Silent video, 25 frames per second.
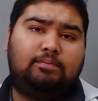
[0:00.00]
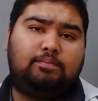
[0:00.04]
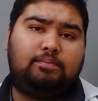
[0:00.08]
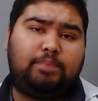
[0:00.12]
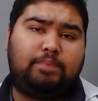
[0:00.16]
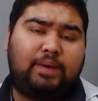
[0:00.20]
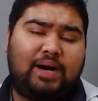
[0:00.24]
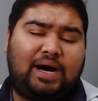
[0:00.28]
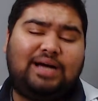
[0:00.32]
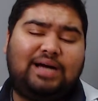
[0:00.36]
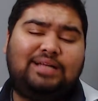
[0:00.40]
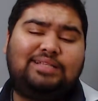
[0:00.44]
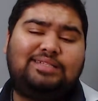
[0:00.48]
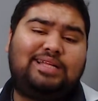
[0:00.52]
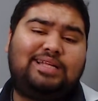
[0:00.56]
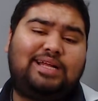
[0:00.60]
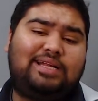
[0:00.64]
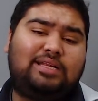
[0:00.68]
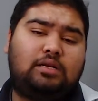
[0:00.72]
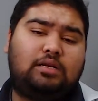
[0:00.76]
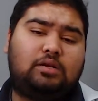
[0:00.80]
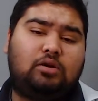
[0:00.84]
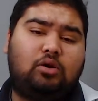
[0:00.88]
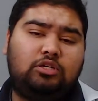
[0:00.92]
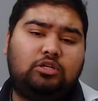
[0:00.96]
parts
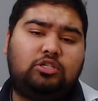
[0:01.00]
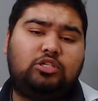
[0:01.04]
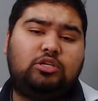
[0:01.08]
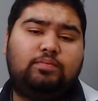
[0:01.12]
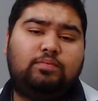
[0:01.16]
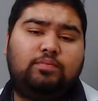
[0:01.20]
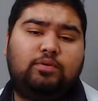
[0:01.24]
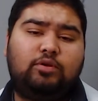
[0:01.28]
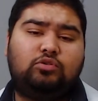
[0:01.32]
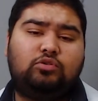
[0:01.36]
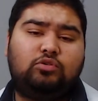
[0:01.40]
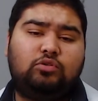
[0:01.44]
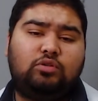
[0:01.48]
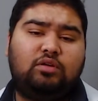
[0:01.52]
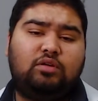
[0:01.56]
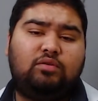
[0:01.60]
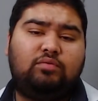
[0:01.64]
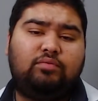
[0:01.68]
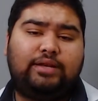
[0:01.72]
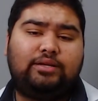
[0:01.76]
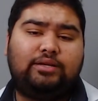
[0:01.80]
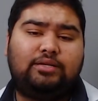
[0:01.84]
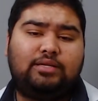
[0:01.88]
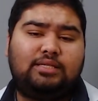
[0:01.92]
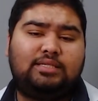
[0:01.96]
that contribute to the
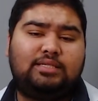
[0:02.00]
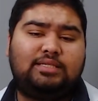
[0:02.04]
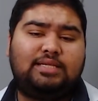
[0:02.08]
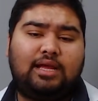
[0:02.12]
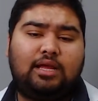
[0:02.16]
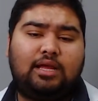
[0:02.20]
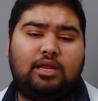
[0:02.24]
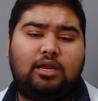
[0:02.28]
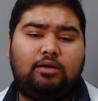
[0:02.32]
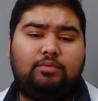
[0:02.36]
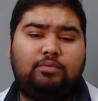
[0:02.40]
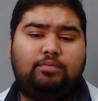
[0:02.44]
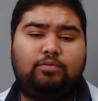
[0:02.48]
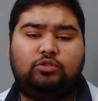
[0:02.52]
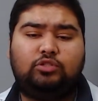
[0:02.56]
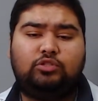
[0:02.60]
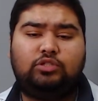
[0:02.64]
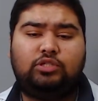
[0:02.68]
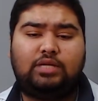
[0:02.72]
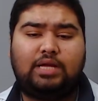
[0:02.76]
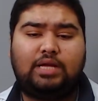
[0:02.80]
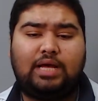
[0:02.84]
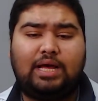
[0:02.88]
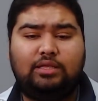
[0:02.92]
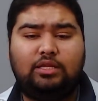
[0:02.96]
ventral saccular
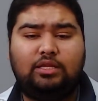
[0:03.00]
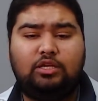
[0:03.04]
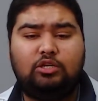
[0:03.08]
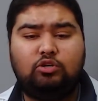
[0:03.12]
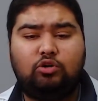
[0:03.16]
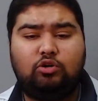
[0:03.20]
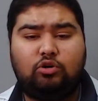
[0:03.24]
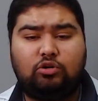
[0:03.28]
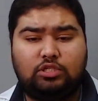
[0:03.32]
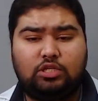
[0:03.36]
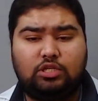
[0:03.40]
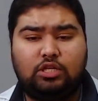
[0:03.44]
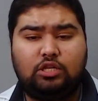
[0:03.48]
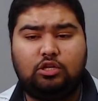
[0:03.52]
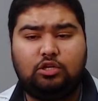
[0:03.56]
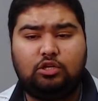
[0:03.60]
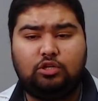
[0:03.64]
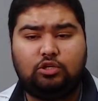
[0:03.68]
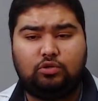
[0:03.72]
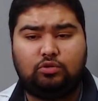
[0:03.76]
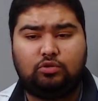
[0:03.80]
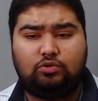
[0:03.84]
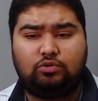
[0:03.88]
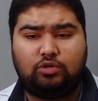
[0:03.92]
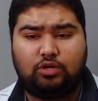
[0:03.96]
portion and the dorsal
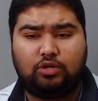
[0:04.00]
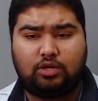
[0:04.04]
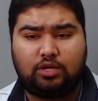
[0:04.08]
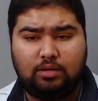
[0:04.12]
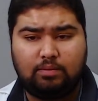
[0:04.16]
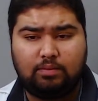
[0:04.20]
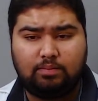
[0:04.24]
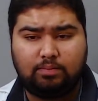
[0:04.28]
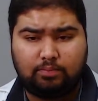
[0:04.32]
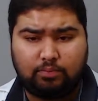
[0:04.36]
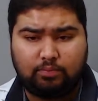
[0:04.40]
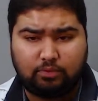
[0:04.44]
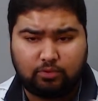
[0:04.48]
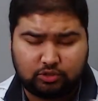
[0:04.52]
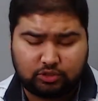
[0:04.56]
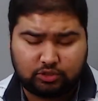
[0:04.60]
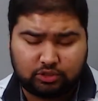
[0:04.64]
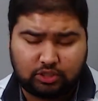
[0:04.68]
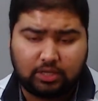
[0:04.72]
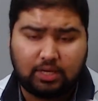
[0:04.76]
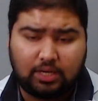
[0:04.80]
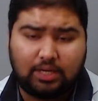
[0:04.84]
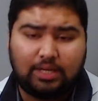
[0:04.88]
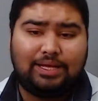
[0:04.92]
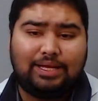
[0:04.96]
utricular
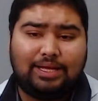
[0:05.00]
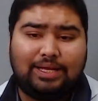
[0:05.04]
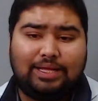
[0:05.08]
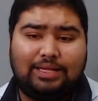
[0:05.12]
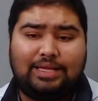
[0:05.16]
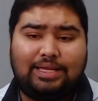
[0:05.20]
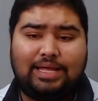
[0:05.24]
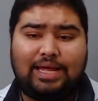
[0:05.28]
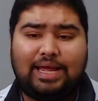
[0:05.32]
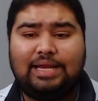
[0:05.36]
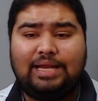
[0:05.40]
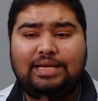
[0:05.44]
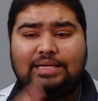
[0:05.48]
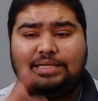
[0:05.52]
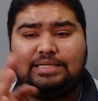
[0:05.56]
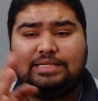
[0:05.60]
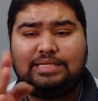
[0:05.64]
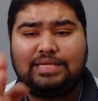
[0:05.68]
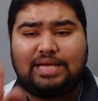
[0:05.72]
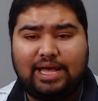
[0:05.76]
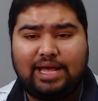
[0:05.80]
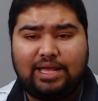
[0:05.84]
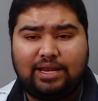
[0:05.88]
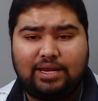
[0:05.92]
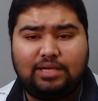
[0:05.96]
portion. The
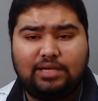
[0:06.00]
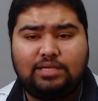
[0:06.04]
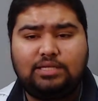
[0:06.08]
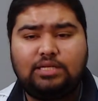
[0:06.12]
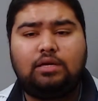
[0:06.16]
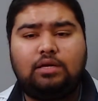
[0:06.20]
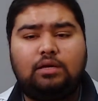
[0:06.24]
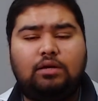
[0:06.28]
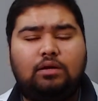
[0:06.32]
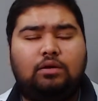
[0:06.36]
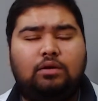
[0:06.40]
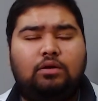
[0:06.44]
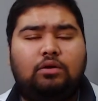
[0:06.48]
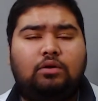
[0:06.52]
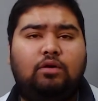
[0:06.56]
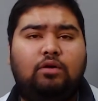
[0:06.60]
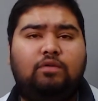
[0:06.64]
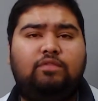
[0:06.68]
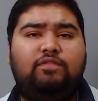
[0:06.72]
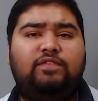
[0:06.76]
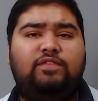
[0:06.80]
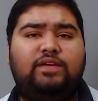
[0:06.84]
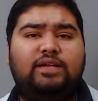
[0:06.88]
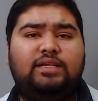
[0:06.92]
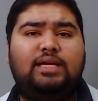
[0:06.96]
entirety
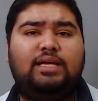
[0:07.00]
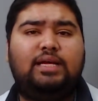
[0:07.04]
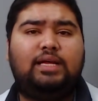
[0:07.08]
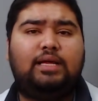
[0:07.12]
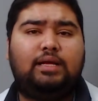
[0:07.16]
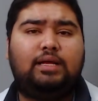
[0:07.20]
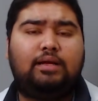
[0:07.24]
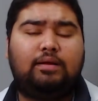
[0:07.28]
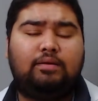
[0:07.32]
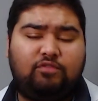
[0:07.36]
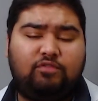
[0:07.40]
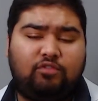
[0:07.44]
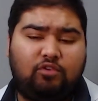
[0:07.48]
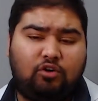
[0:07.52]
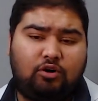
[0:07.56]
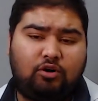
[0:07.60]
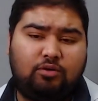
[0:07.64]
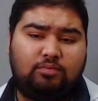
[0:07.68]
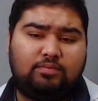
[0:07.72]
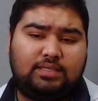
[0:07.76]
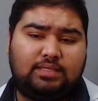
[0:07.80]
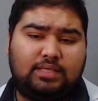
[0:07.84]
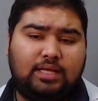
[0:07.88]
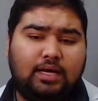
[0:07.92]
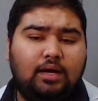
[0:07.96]
of it
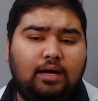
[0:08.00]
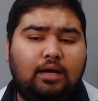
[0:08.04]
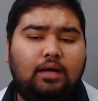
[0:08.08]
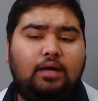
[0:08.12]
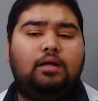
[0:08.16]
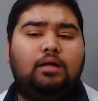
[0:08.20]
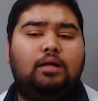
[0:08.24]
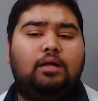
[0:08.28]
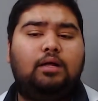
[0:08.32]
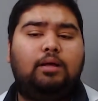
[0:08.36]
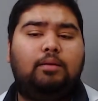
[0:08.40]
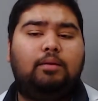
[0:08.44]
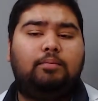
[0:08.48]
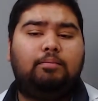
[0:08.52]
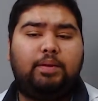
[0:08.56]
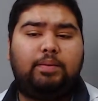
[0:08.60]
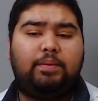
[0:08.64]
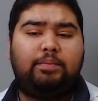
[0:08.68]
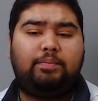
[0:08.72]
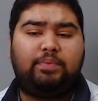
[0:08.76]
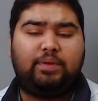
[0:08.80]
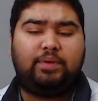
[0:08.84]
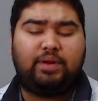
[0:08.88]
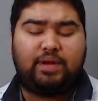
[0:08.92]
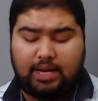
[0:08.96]
forms the
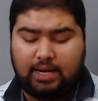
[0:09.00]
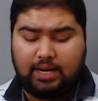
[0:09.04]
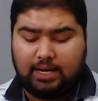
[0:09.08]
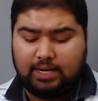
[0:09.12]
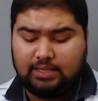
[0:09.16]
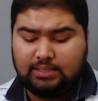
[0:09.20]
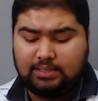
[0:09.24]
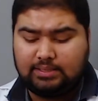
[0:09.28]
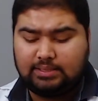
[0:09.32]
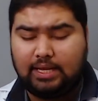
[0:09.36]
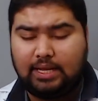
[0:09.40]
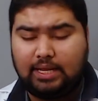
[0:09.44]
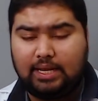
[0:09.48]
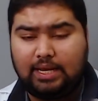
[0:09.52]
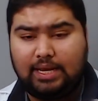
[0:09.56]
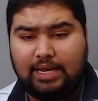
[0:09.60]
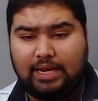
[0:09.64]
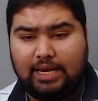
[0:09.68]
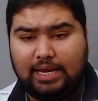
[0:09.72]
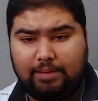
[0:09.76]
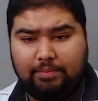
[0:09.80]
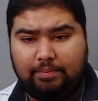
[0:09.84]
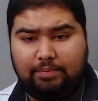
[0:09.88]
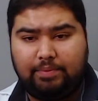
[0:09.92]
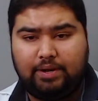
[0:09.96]
membranous
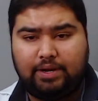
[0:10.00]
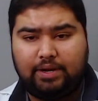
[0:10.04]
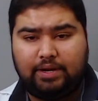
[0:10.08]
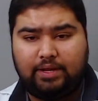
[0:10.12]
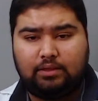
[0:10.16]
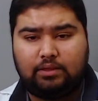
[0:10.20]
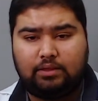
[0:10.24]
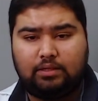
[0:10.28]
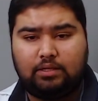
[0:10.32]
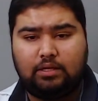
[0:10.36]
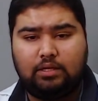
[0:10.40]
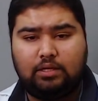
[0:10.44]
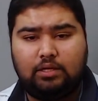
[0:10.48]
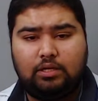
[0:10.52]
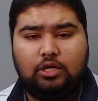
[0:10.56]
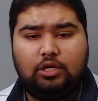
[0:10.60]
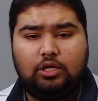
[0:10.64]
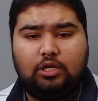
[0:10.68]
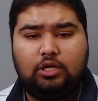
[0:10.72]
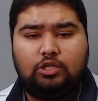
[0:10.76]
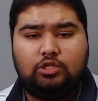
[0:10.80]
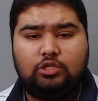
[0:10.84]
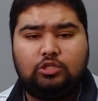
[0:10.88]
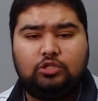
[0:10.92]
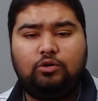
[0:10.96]
labyrinth.
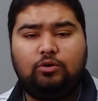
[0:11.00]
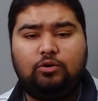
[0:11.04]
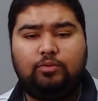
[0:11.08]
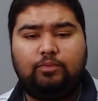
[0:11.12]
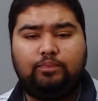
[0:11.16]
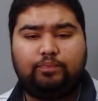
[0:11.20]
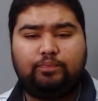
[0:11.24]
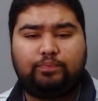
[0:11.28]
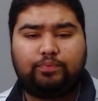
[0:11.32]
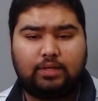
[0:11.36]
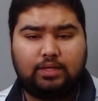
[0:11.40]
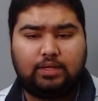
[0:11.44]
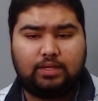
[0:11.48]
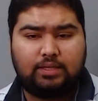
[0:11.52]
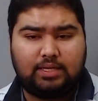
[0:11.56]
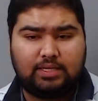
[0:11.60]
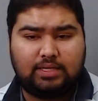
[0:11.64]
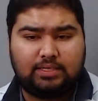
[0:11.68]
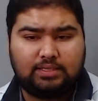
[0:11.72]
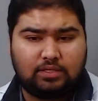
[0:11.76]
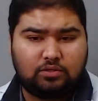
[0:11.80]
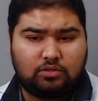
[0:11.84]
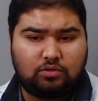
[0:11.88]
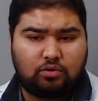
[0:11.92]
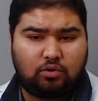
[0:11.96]
So
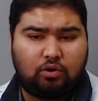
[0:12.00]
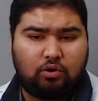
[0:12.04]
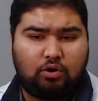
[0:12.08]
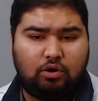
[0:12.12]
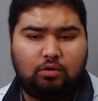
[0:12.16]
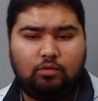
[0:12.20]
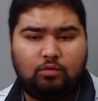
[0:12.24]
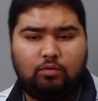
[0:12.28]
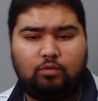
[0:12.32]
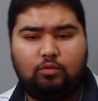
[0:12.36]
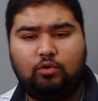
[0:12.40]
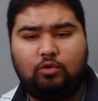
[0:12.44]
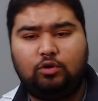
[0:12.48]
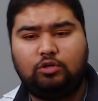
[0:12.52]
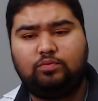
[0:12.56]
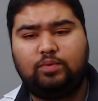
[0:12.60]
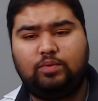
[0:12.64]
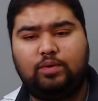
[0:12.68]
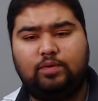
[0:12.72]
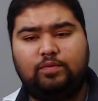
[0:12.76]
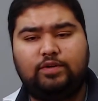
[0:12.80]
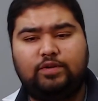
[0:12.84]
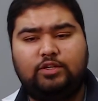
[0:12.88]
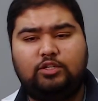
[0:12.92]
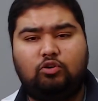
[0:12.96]
this is all what
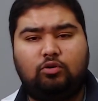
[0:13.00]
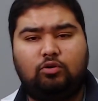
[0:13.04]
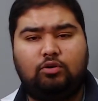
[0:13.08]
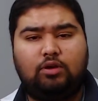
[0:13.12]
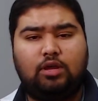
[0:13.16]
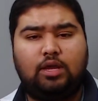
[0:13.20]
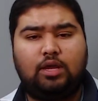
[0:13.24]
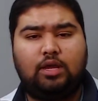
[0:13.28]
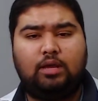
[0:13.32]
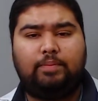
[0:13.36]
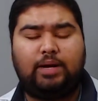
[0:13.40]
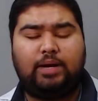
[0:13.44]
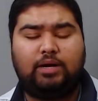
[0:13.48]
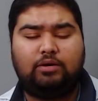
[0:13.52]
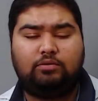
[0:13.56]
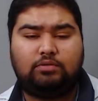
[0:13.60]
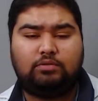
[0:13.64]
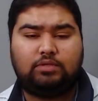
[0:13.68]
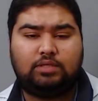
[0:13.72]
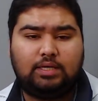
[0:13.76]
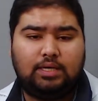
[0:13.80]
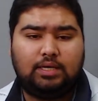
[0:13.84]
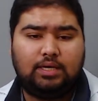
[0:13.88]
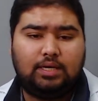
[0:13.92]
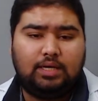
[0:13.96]
we were talking
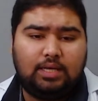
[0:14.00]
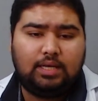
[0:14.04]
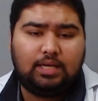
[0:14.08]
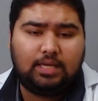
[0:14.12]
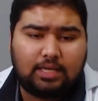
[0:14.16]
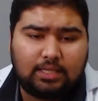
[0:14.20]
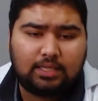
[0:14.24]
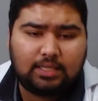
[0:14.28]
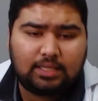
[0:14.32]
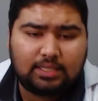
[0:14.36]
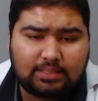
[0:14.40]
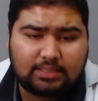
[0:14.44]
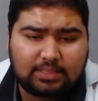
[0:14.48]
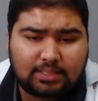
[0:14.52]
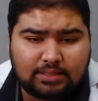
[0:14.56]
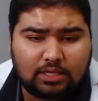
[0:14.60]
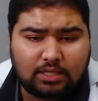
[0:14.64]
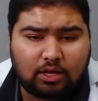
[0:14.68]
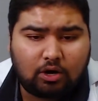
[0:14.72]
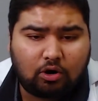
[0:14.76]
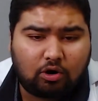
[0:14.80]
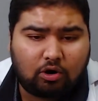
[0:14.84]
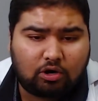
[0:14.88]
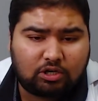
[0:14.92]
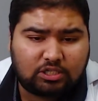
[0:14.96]
about earlier. This is
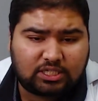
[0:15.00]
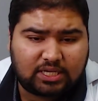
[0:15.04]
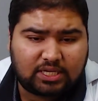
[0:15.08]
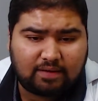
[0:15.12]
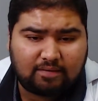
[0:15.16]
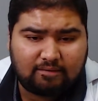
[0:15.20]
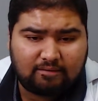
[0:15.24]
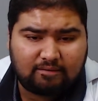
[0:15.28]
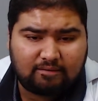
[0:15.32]
the otic